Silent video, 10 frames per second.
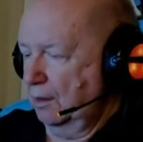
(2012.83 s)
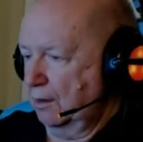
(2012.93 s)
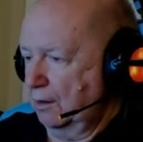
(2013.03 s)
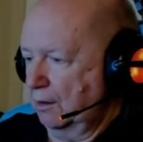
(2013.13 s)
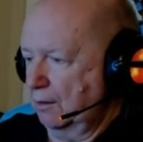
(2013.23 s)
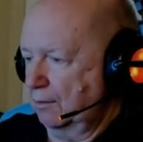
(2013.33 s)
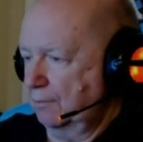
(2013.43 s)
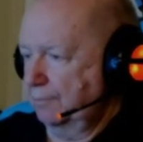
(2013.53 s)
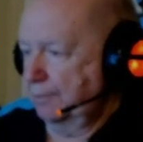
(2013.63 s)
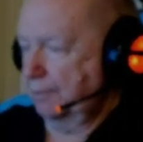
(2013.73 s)
uh,
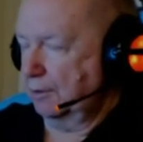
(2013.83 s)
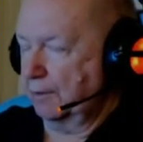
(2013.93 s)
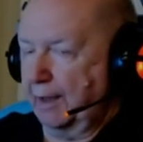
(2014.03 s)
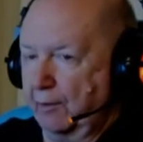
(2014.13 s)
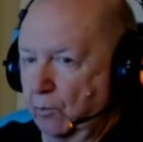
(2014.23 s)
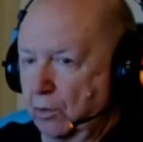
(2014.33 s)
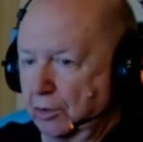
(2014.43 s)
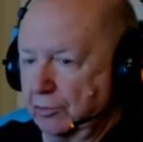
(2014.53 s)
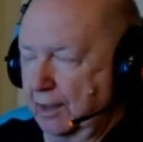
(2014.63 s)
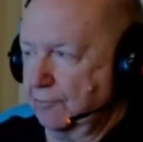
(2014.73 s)
you know how it
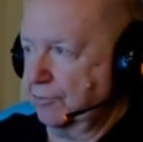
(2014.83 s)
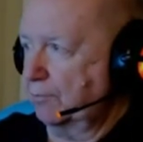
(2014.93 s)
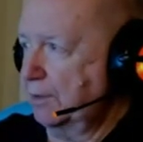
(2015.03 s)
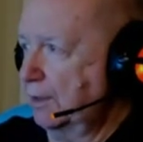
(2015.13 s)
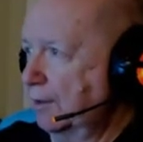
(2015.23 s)
works out for me.